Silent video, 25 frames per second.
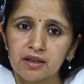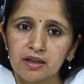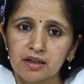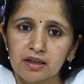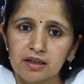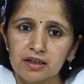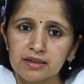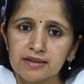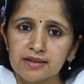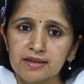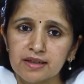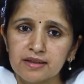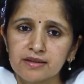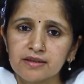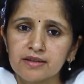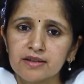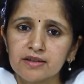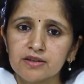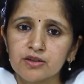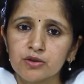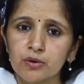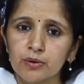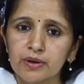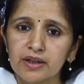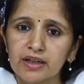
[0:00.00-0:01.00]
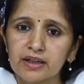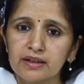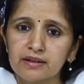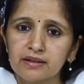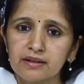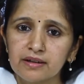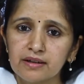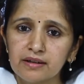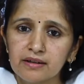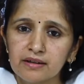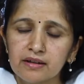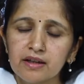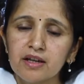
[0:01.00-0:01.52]

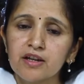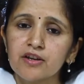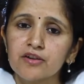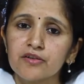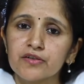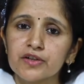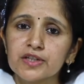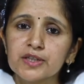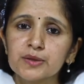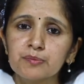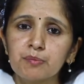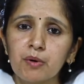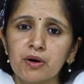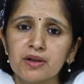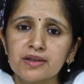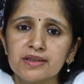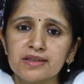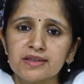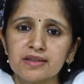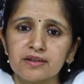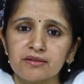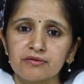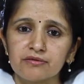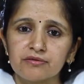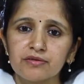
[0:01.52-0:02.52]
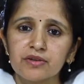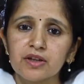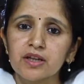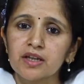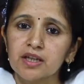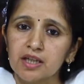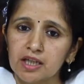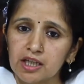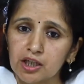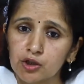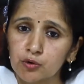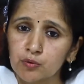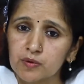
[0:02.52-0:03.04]
consensus-oriented, responsive,
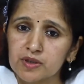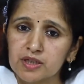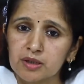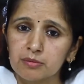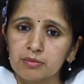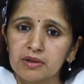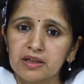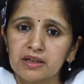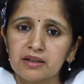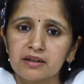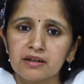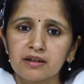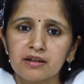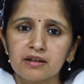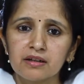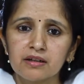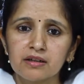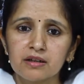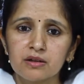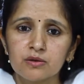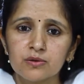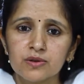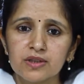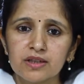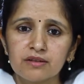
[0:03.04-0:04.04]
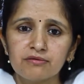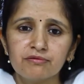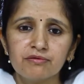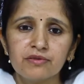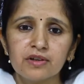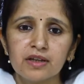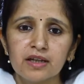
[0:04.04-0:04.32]
equitable and inclusive,